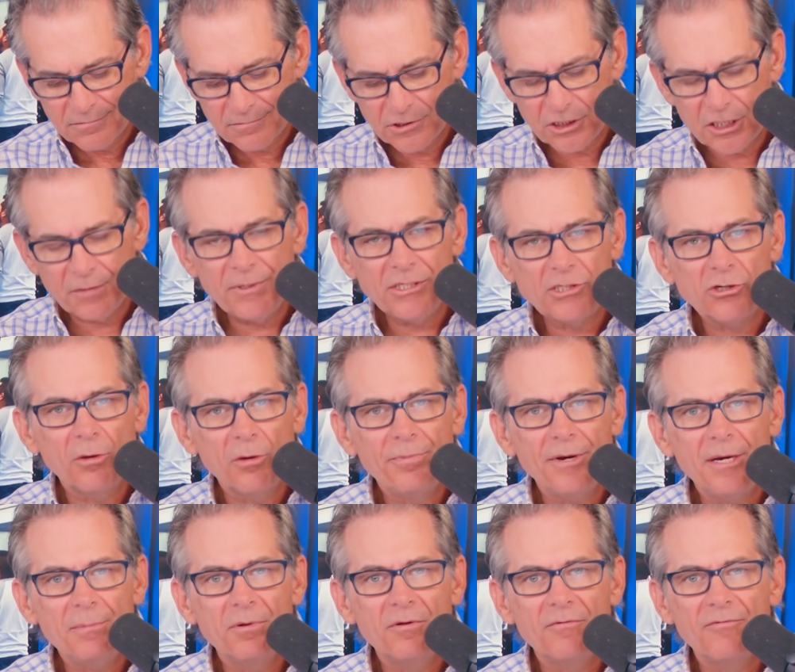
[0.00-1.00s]
Jimmy told
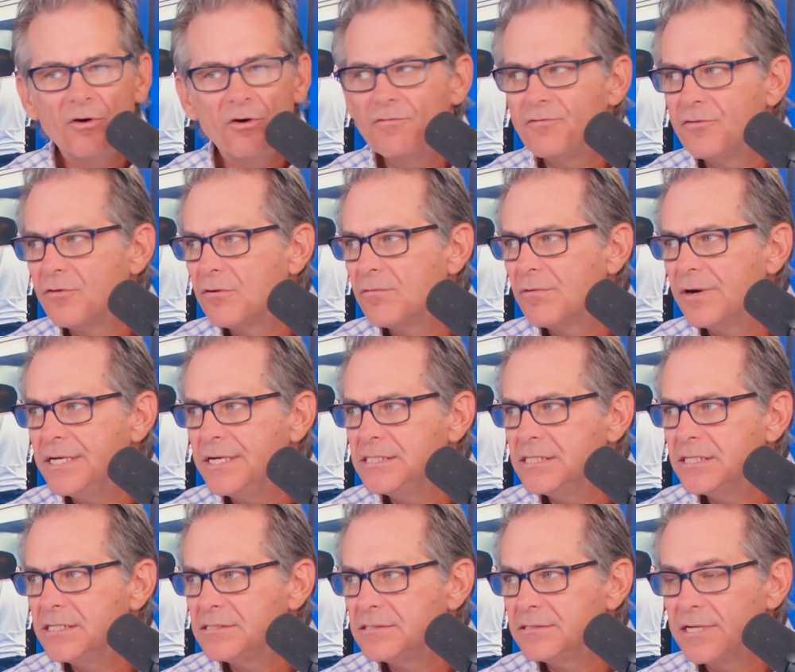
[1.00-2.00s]
people to vote for a
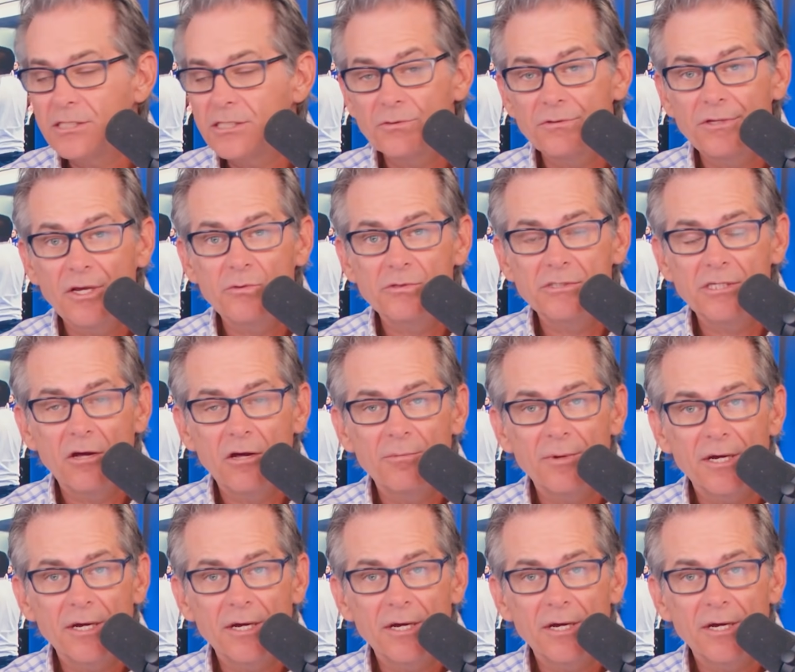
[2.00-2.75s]
racist. That's what they would tell